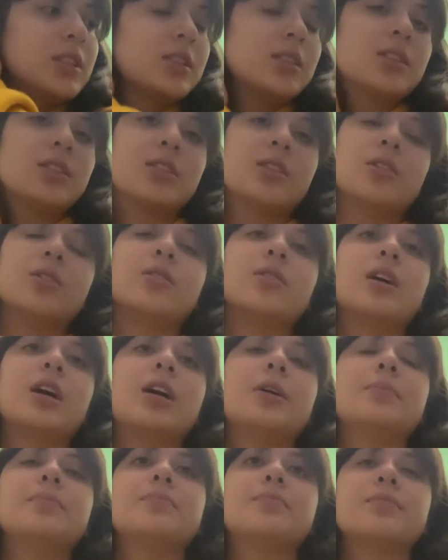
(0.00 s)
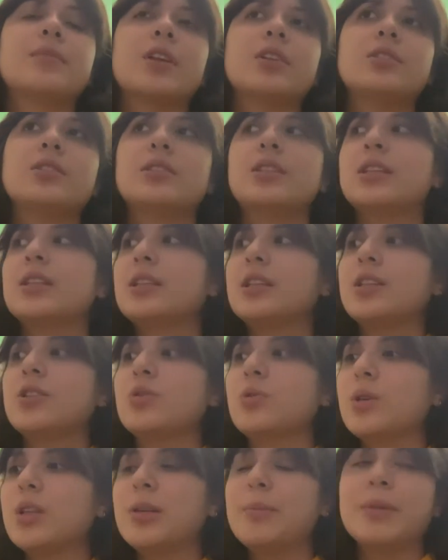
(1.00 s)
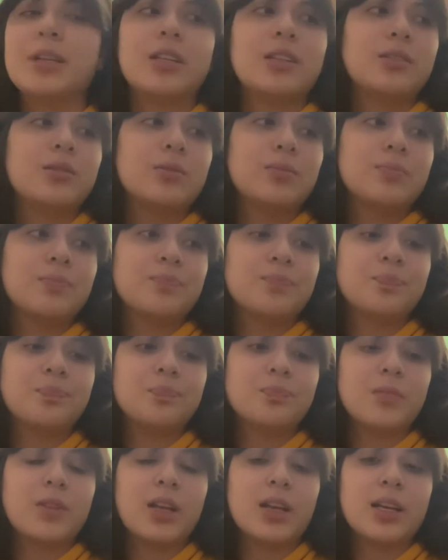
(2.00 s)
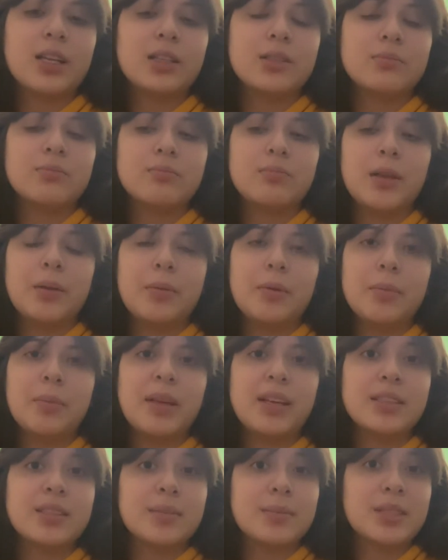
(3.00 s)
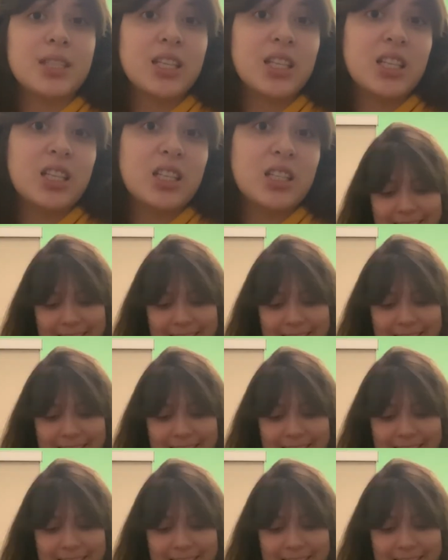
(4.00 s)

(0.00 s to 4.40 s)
so I'll just take like 20 minutes. I'm gonna maybe make some tea.